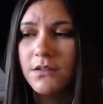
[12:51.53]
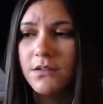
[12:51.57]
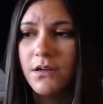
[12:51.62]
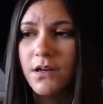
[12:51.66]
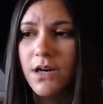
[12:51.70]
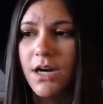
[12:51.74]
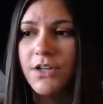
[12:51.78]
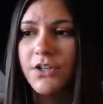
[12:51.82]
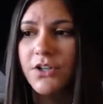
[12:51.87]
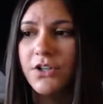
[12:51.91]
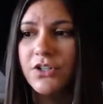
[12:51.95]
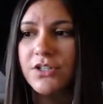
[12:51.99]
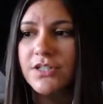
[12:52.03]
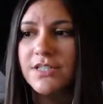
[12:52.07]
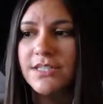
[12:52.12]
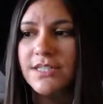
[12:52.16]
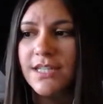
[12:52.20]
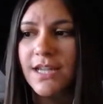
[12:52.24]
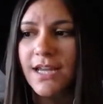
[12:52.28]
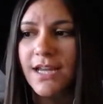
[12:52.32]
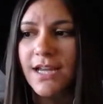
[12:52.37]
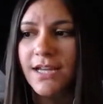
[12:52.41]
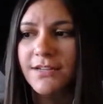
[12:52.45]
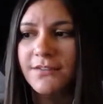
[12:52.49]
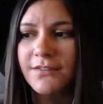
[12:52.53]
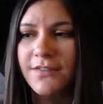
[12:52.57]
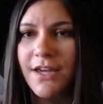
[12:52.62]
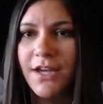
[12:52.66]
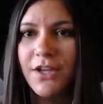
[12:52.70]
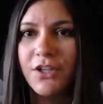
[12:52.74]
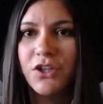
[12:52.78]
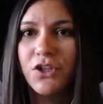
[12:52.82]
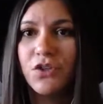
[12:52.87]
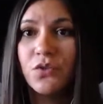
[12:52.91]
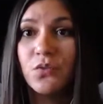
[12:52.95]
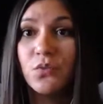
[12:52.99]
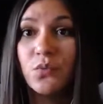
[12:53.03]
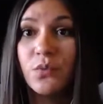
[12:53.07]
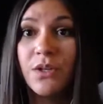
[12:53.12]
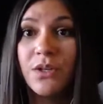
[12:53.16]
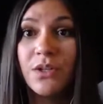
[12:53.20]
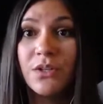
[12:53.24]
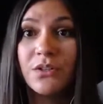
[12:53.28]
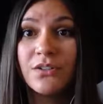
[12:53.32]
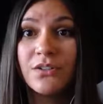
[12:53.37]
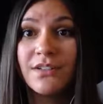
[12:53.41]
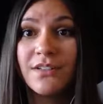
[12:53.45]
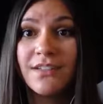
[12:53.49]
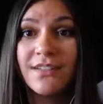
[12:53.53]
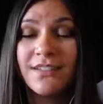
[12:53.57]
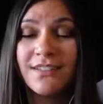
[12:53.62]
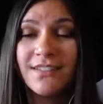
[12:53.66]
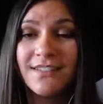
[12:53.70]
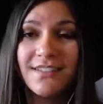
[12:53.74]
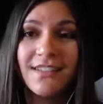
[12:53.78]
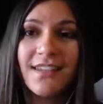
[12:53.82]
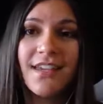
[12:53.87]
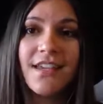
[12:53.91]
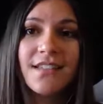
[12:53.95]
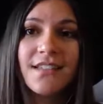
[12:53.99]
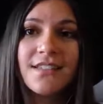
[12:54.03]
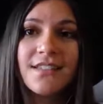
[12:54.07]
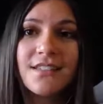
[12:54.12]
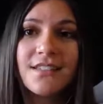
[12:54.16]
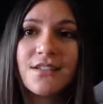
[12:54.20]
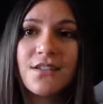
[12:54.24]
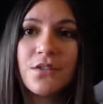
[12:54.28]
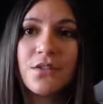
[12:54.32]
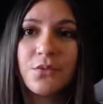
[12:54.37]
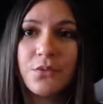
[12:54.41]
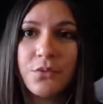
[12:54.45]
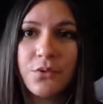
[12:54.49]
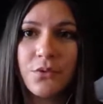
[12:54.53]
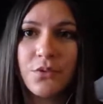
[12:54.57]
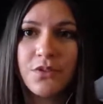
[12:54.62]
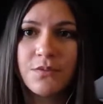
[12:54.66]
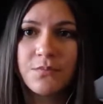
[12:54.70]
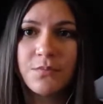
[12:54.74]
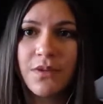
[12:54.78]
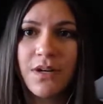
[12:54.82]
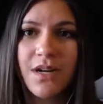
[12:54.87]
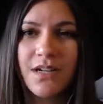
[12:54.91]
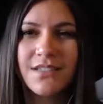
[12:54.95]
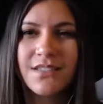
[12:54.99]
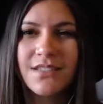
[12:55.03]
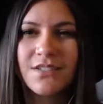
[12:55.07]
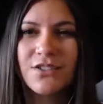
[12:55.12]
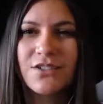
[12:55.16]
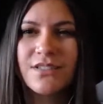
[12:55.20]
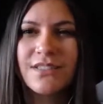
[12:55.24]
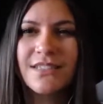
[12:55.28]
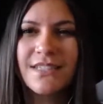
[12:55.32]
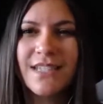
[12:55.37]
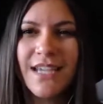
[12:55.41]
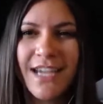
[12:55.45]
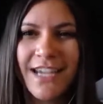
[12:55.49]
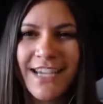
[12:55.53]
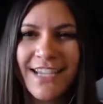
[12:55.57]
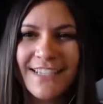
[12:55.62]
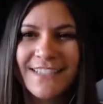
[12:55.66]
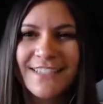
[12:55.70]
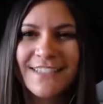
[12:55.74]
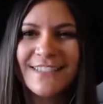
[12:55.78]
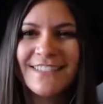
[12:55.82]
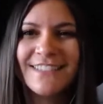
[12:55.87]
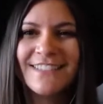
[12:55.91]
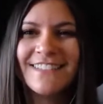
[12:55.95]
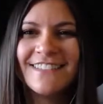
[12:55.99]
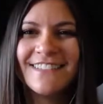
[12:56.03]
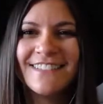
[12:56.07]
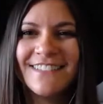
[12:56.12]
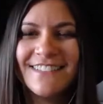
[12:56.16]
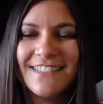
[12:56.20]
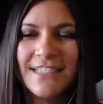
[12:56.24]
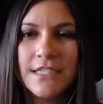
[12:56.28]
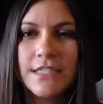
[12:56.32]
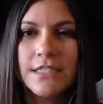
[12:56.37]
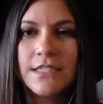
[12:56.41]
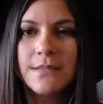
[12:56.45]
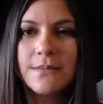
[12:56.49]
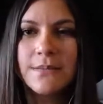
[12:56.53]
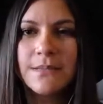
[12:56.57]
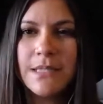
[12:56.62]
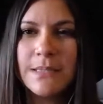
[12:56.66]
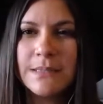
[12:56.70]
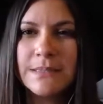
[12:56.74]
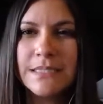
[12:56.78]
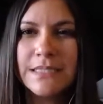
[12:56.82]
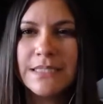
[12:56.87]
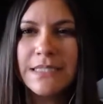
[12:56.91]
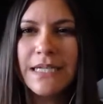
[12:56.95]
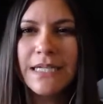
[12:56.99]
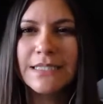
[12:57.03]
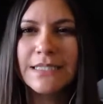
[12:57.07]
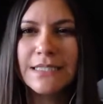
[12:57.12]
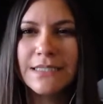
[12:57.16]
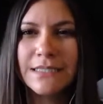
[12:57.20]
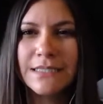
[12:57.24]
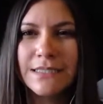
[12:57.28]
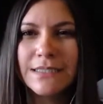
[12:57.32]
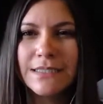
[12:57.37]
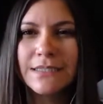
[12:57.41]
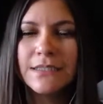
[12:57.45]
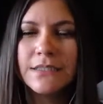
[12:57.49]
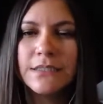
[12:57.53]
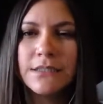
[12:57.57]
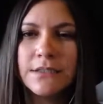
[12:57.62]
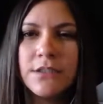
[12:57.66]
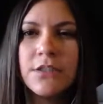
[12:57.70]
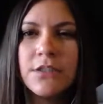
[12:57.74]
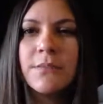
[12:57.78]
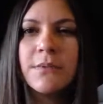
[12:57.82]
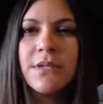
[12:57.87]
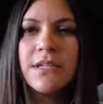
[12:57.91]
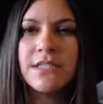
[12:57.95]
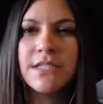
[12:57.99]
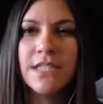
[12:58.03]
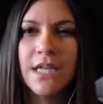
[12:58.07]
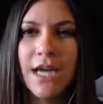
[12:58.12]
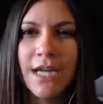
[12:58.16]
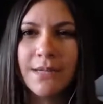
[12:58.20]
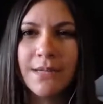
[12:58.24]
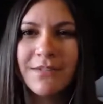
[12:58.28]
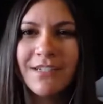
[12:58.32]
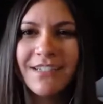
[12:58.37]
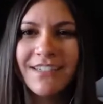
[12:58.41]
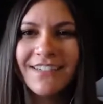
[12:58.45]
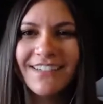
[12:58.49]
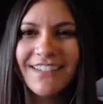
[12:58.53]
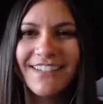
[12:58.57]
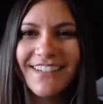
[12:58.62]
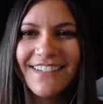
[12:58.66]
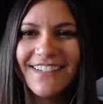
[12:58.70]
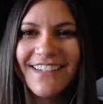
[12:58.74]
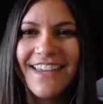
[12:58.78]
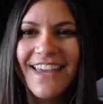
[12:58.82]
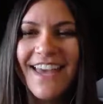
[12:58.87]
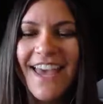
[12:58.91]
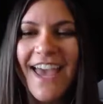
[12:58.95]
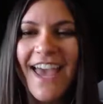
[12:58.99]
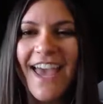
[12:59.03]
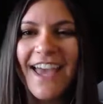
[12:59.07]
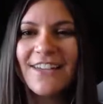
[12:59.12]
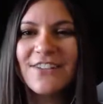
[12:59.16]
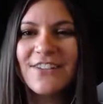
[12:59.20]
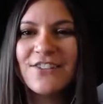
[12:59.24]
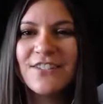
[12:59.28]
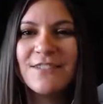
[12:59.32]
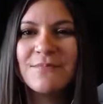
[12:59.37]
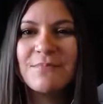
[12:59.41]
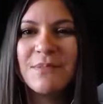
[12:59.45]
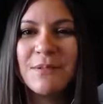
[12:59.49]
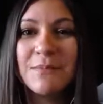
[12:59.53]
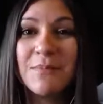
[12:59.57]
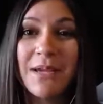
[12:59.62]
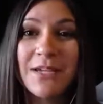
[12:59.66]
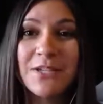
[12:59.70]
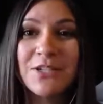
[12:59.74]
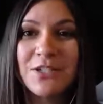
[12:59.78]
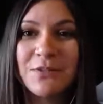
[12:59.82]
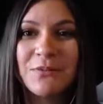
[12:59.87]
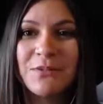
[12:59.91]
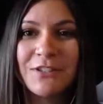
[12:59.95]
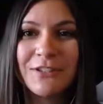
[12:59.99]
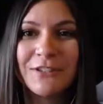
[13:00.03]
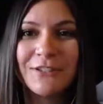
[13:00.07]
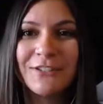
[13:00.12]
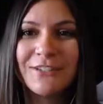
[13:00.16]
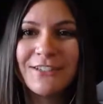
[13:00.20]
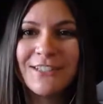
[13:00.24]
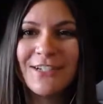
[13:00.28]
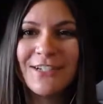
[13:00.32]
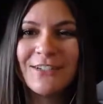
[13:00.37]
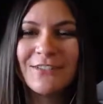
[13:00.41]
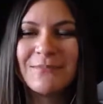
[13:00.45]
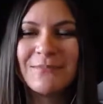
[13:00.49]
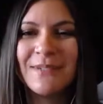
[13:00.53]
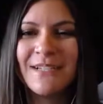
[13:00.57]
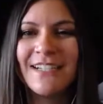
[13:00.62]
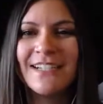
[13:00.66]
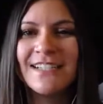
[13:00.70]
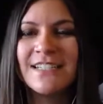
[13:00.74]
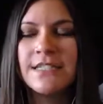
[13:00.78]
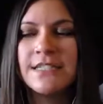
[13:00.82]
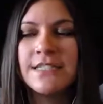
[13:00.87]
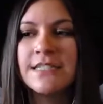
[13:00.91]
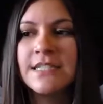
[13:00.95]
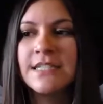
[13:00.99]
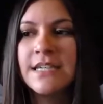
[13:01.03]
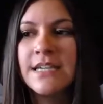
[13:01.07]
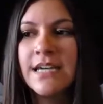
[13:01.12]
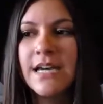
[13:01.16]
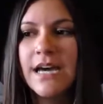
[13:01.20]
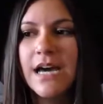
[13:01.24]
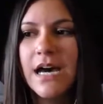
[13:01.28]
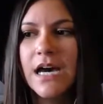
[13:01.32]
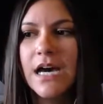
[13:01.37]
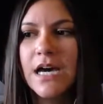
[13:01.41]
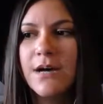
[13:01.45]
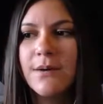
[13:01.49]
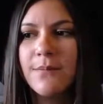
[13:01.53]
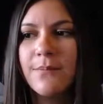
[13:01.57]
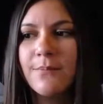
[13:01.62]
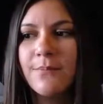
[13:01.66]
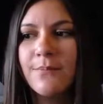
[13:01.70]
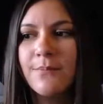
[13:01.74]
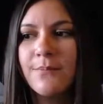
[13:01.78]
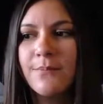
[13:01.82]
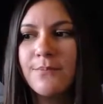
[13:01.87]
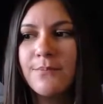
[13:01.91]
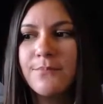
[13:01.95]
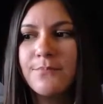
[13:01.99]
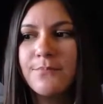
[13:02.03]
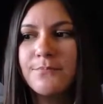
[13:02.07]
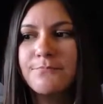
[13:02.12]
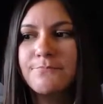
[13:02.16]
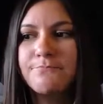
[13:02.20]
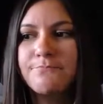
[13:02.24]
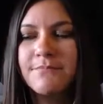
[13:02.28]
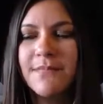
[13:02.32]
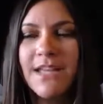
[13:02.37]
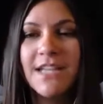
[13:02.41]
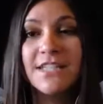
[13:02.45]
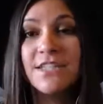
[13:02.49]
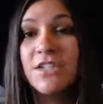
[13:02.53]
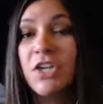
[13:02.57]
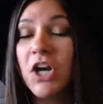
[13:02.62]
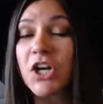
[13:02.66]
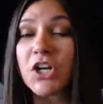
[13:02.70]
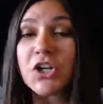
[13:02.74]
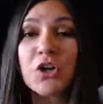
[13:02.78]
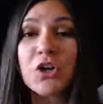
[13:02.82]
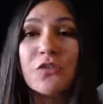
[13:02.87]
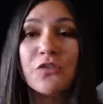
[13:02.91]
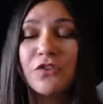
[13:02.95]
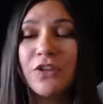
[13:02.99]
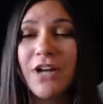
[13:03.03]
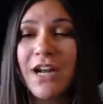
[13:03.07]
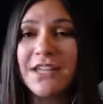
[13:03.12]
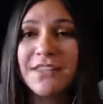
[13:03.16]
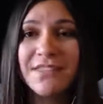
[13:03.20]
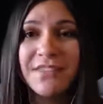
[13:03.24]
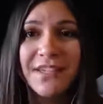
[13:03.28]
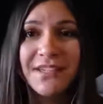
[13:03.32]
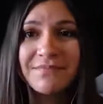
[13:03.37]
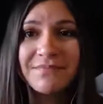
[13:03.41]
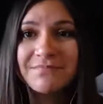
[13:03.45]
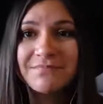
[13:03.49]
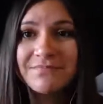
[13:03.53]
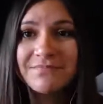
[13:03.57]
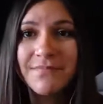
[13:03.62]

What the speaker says: understand that you will get through those blocks. Sometimes it takes a little bit of time and just be patient with yourself, because, it's not an overnight thing.